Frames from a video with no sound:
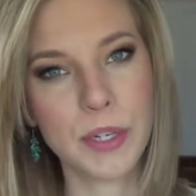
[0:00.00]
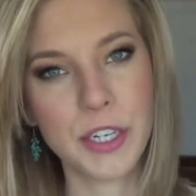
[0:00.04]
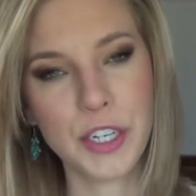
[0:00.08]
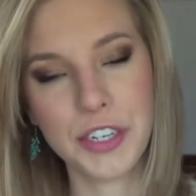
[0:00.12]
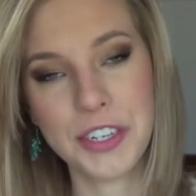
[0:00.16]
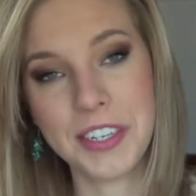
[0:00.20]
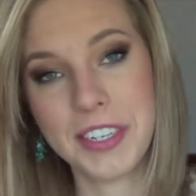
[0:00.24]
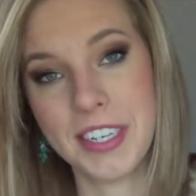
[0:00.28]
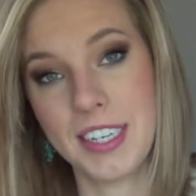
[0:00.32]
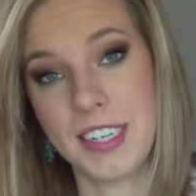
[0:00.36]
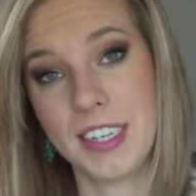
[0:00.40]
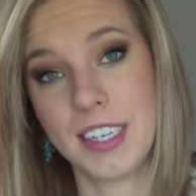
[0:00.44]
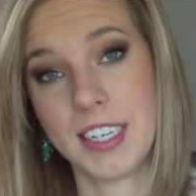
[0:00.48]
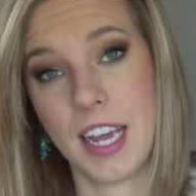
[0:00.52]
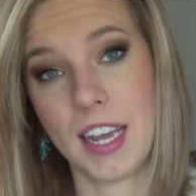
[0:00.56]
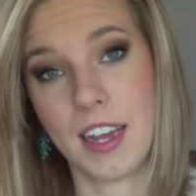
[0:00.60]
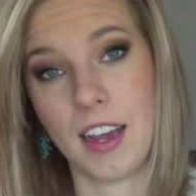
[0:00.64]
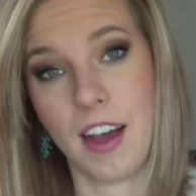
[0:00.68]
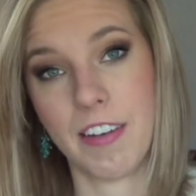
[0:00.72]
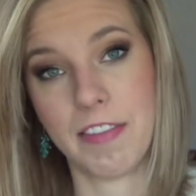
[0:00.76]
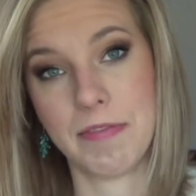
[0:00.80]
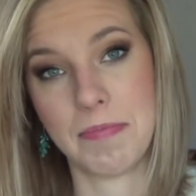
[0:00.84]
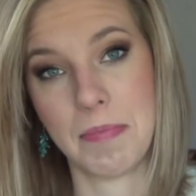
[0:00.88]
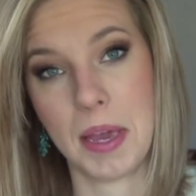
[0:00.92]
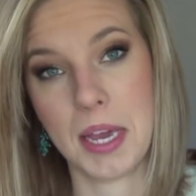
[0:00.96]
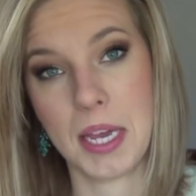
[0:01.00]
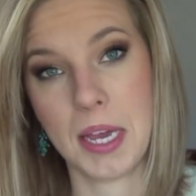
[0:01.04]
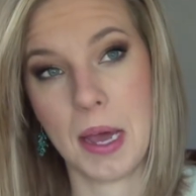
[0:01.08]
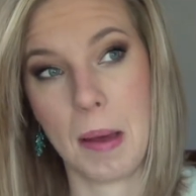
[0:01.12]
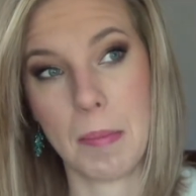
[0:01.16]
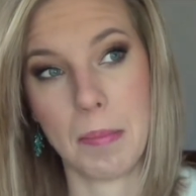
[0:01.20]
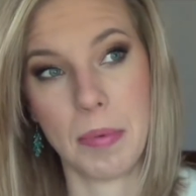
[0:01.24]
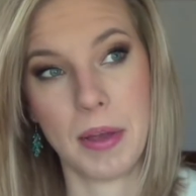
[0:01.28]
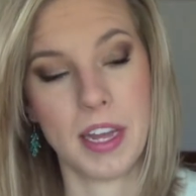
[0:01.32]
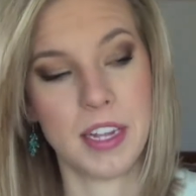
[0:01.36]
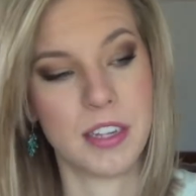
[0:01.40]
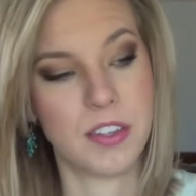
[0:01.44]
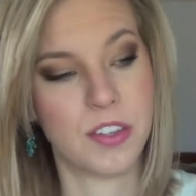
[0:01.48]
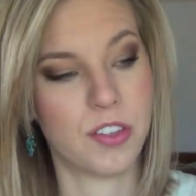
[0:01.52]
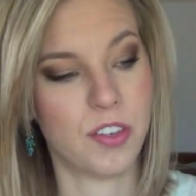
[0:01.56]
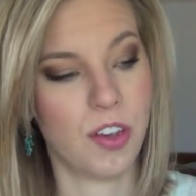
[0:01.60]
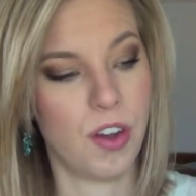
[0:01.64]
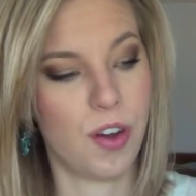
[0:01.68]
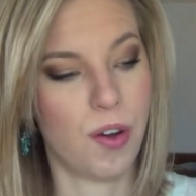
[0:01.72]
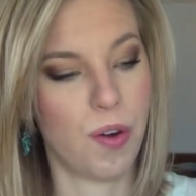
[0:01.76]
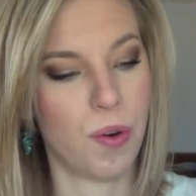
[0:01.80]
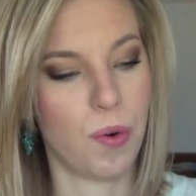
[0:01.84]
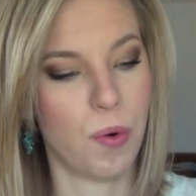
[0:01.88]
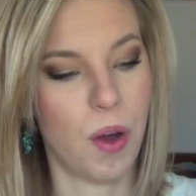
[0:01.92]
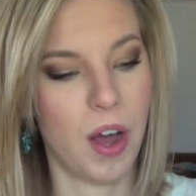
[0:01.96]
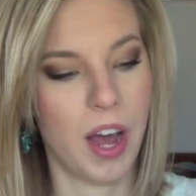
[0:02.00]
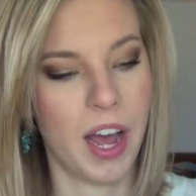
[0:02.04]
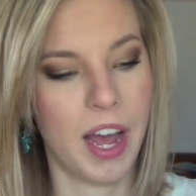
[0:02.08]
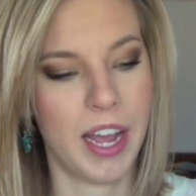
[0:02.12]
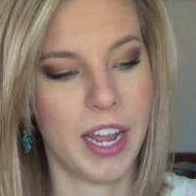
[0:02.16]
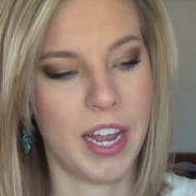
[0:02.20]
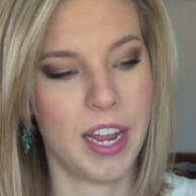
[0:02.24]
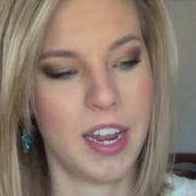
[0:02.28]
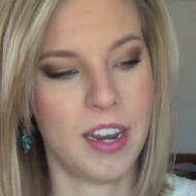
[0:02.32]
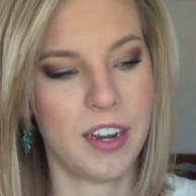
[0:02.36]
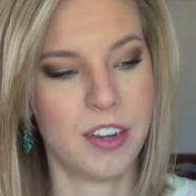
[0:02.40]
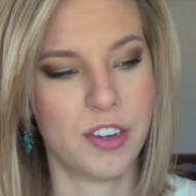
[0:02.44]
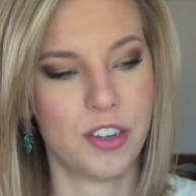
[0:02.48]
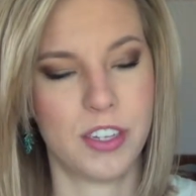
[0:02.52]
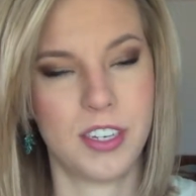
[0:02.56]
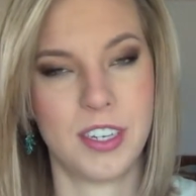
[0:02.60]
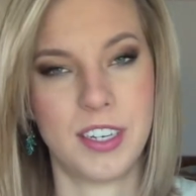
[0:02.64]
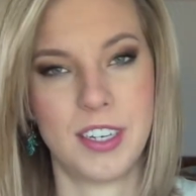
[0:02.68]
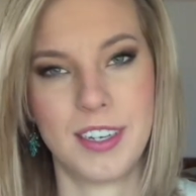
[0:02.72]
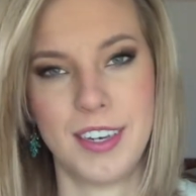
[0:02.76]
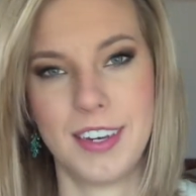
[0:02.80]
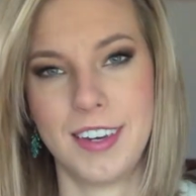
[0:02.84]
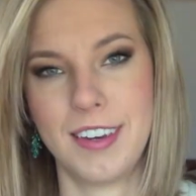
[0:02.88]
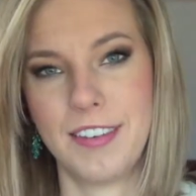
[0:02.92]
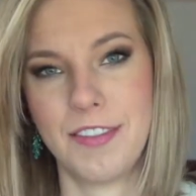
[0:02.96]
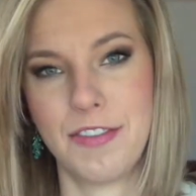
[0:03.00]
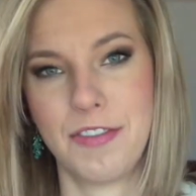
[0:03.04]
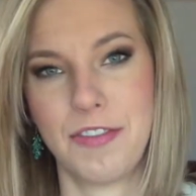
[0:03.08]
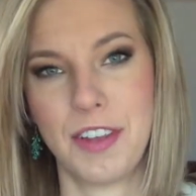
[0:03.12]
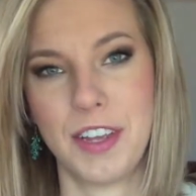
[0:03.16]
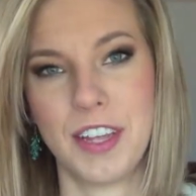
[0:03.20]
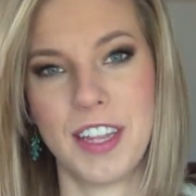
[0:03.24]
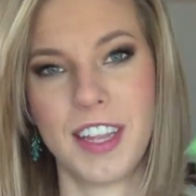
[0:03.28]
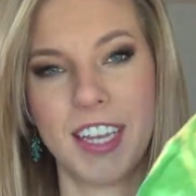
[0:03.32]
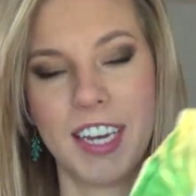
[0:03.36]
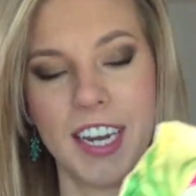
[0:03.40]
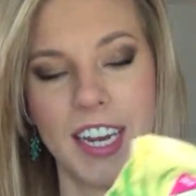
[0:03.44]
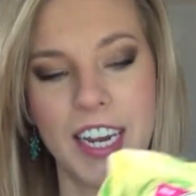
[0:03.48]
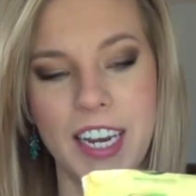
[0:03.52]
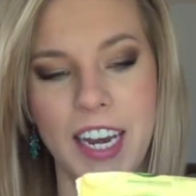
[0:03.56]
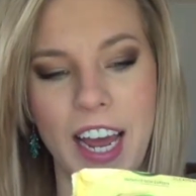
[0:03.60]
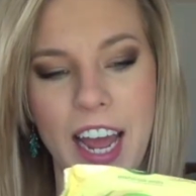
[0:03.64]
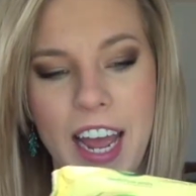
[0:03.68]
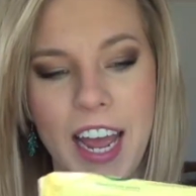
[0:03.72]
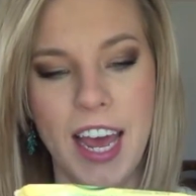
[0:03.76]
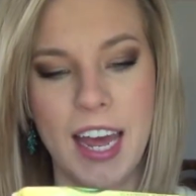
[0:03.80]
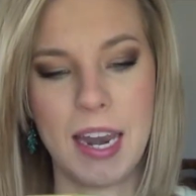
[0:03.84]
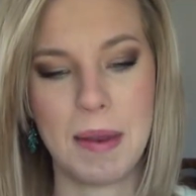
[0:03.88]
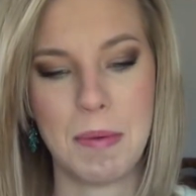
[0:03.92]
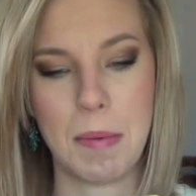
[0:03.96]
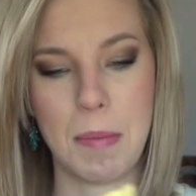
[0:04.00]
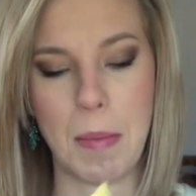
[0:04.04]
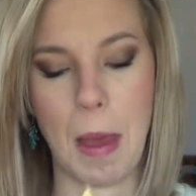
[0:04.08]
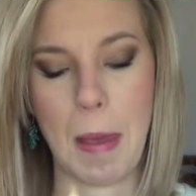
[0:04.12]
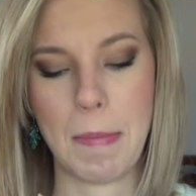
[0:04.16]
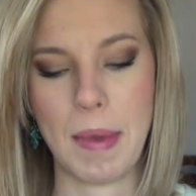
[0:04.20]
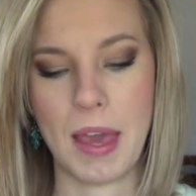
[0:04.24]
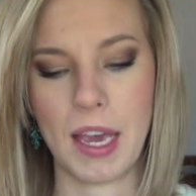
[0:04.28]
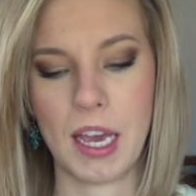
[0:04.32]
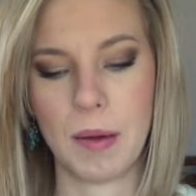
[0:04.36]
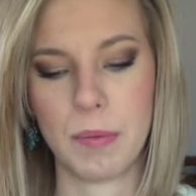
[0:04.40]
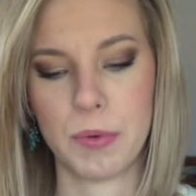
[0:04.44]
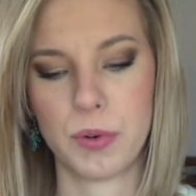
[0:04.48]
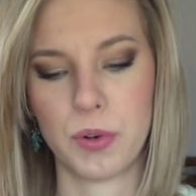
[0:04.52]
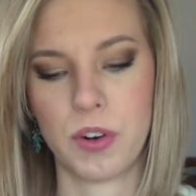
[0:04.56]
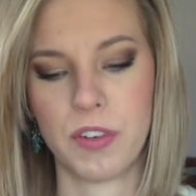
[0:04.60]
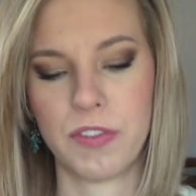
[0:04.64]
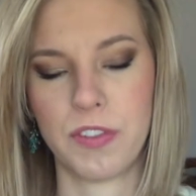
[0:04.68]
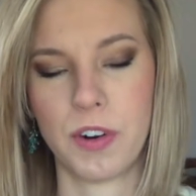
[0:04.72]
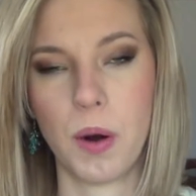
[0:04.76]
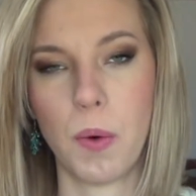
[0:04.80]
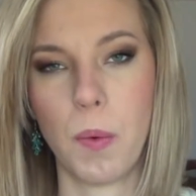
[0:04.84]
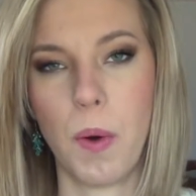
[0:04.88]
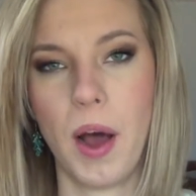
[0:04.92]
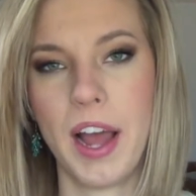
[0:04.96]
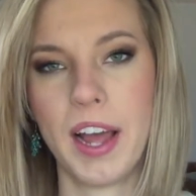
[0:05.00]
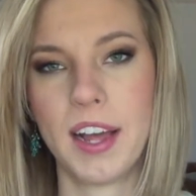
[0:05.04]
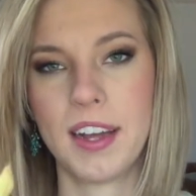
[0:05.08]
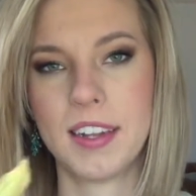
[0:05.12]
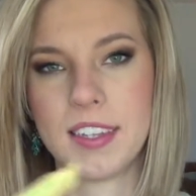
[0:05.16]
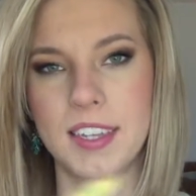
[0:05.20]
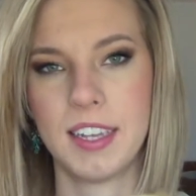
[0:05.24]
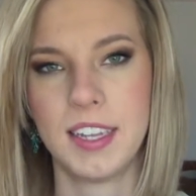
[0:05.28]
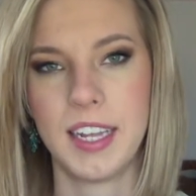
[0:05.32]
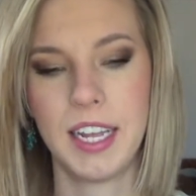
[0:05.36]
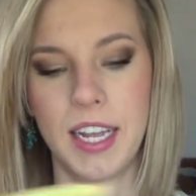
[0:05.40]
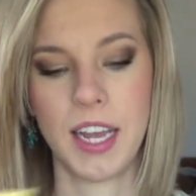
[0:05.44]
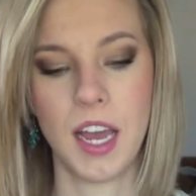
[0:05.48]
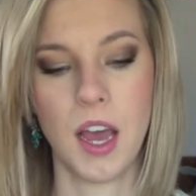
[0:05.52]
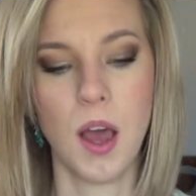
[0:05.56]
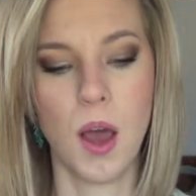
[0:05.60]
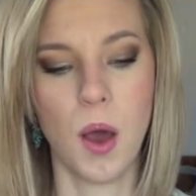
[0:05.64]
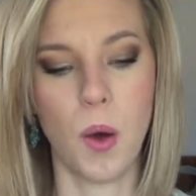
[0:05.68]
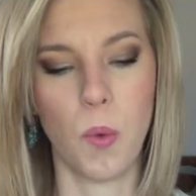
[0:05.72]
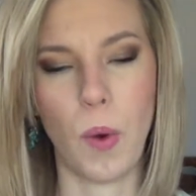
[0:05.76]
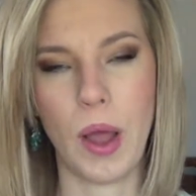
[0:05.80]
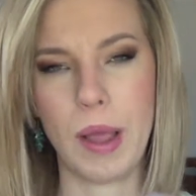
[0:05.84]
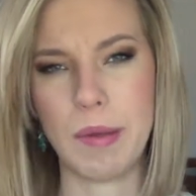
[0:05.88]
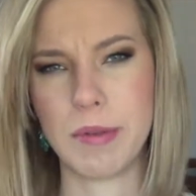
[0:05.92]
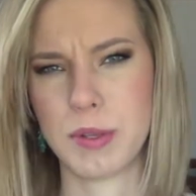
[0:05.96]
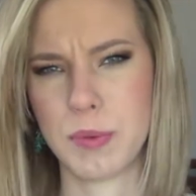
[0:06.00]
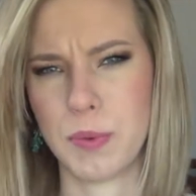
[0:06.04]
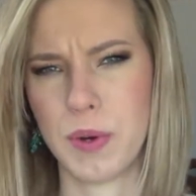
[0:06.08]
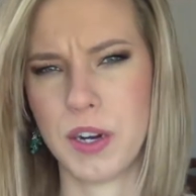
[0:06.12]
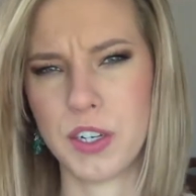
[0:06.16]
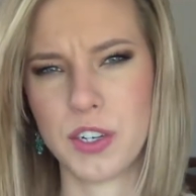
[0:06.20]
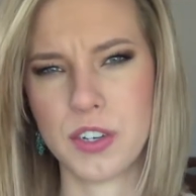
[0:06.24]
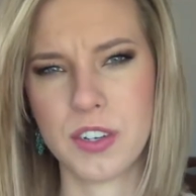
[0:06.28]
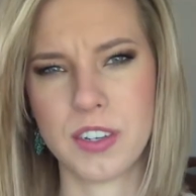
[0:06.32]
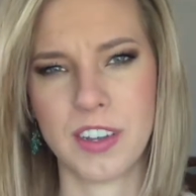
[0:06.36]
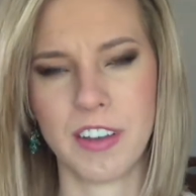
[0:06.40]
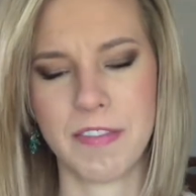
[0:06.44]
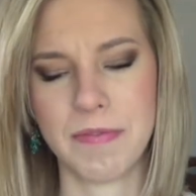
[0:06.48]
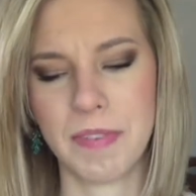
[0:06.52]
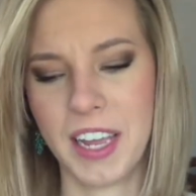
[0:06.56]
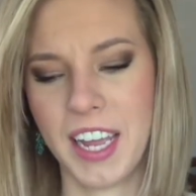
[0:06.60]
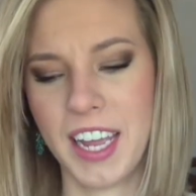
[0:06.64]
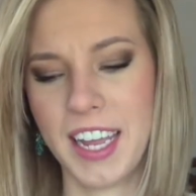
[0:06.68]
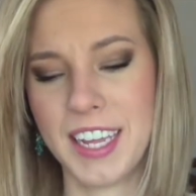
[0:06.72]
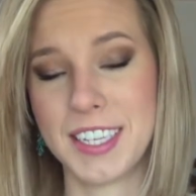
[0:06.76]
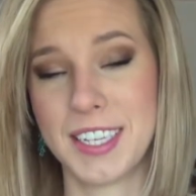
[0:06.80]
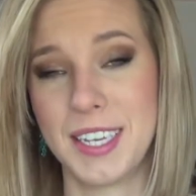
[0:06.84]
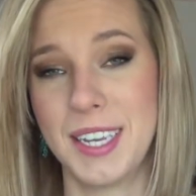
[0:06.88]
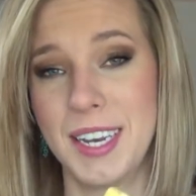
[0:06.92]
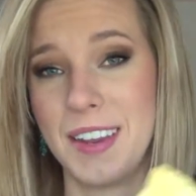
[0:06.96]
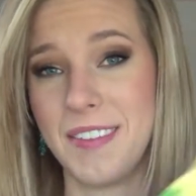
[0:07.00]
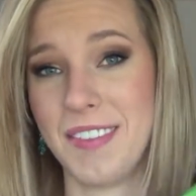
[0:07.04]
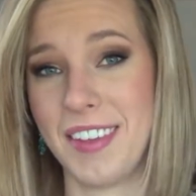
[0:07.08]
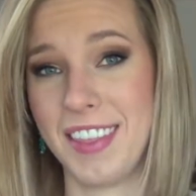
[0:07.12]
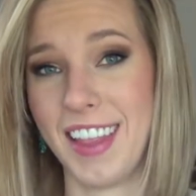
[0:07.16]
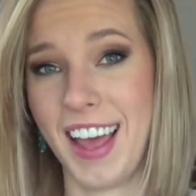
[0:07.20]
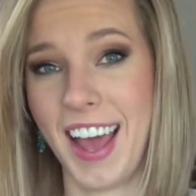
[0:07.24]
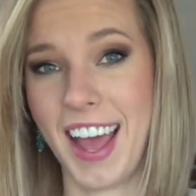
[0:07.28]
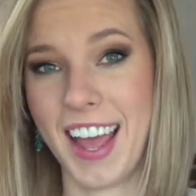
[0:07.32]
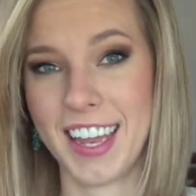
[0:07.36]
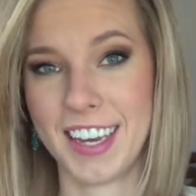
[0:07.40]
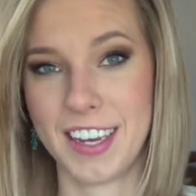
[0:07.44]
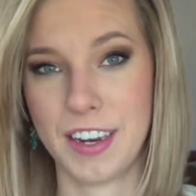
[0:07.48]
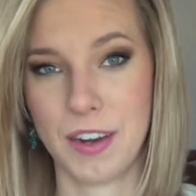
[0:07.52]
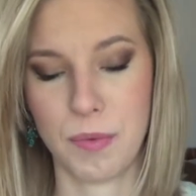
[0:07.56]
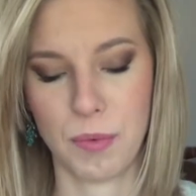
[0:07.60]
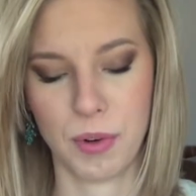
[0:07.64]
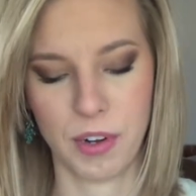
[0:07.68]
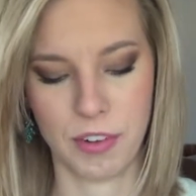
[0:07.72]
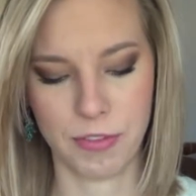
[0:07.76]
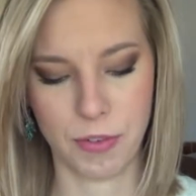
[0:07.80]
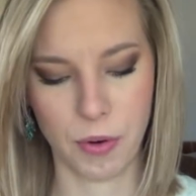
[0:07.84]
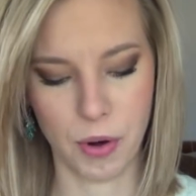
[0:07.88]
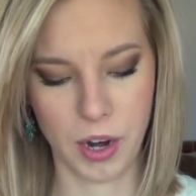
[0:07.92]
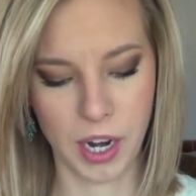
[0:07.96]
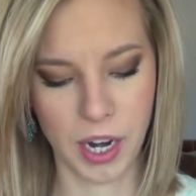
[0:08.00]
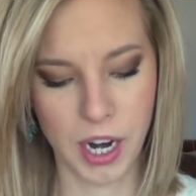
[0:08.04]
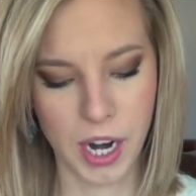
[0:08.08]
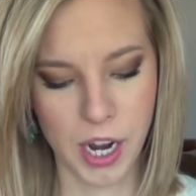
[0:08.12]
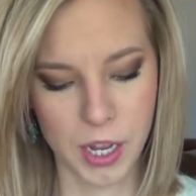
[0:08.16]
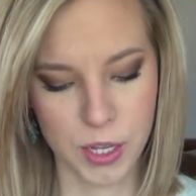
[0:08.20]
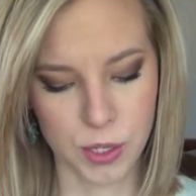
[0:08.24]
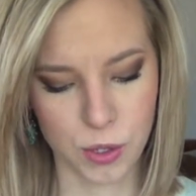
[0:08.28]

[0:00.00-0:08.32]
one just didn't take off makeup, and so I just didn't feel the need. I had them in my makeup drawer for a while to like wipe swatches off my hands, and even that it didn't work for.